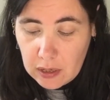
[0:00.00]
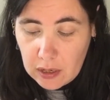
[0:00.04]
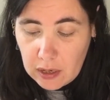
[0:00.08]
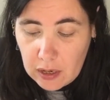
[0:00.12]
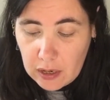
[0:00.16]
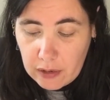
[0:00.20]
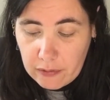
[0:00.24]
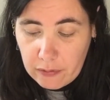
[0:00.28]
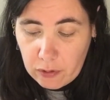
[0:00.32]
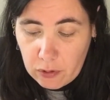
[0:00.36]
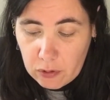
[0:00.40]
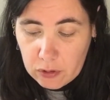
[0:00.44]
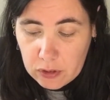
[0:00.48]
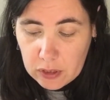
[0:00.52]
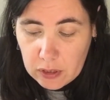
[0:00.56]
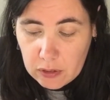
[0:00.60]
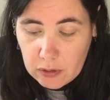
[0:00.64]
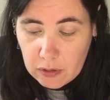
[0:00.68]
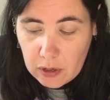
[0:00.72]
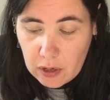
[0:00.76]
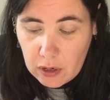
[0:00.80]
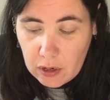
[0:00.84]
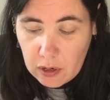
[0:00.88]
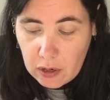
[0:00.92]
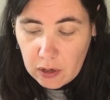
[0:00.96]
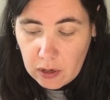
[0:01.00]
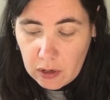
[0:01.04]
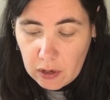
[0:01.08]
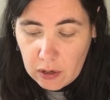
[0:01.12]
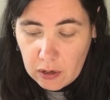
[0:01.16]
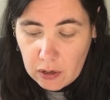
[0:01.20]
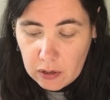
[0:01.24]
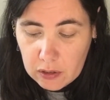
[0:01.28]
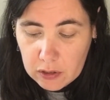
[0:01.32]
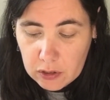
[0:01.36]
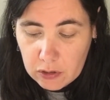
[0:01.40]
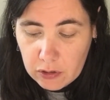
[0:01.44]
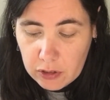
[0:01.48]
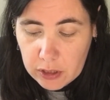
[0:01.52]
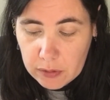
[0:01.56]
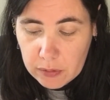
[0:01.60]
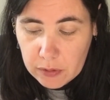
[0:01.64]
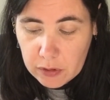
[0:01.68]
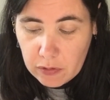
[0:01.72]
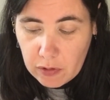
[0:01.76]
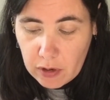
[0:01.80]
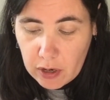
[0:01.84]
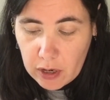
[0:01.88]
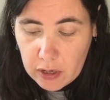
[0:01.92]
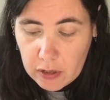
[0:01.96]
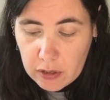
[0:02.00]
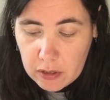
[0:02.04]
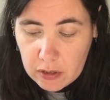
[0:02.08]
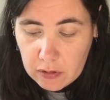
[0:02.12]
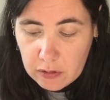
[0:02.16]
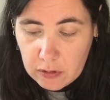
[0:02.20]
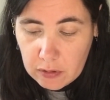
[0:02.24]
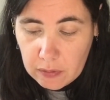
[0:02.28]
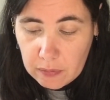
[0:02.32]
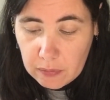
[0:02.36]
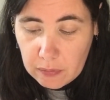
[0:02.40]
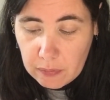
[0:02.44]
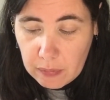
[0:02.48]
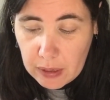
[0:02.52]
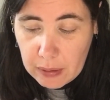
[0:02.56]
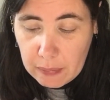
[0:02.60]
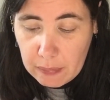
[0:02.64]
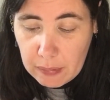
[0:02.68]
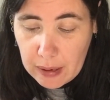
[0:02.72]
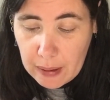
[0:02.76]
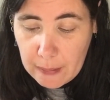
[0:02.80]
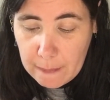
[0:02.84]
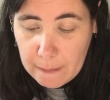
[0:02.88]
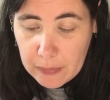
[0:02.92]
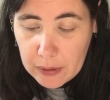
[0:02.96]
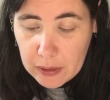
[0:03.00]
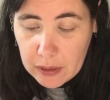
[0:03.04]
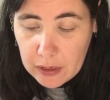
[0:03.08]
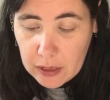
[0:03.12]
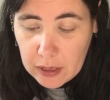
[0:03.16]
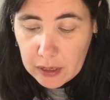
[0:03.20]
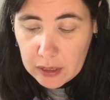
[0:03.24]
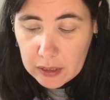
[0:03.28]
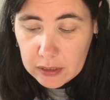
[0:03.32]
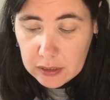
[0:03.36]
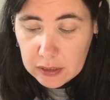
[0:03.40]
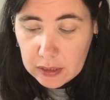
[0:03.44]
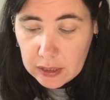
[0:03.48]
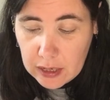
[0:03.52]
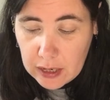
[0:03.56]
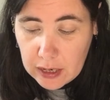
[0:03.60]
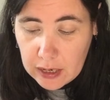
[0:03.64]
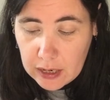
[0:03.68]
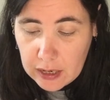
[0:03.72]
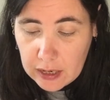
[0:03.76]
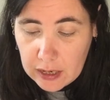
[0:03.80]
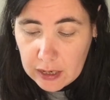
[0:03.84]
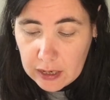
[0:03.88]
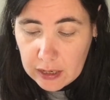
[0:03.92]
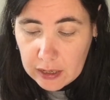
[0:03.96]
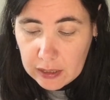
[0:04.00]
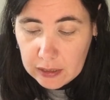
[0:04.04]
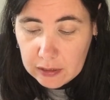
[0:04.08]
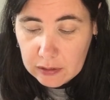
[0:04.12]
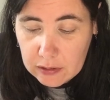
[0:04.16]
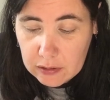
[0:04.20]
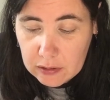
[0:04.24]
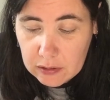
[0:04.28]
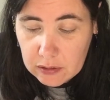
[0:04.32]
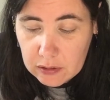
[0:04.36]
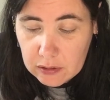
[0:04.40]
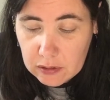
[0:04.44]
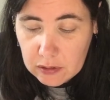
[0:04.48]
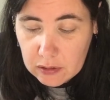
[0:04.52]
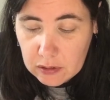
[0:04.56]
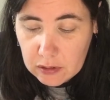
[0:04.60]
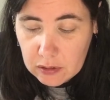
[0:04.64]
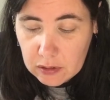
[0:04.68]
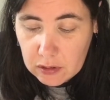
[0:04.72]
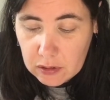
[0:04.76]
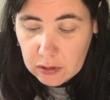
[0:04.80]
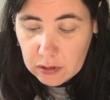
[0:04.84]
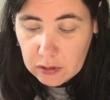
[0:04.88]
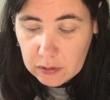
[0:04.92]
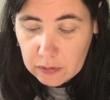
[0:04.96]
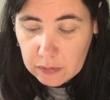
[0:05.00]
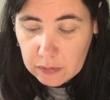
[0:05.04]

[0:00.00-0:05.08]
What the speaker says: I've also got Christmas Rose by Blackbird and